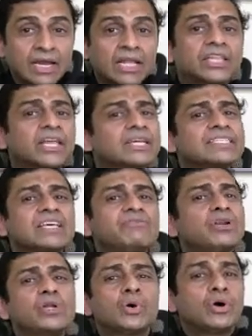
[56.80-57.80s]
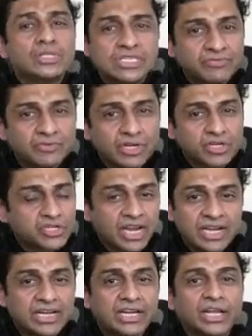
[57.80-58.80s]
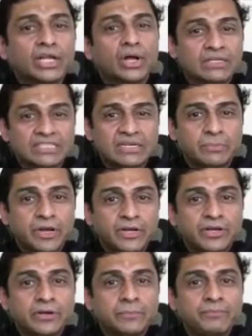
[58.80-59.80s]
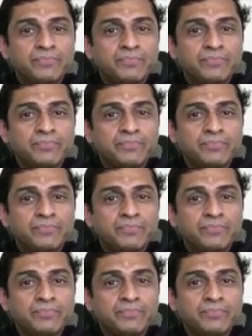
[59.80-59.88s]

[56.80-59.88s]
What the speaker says: Now, there are several causes for a child getting constipated.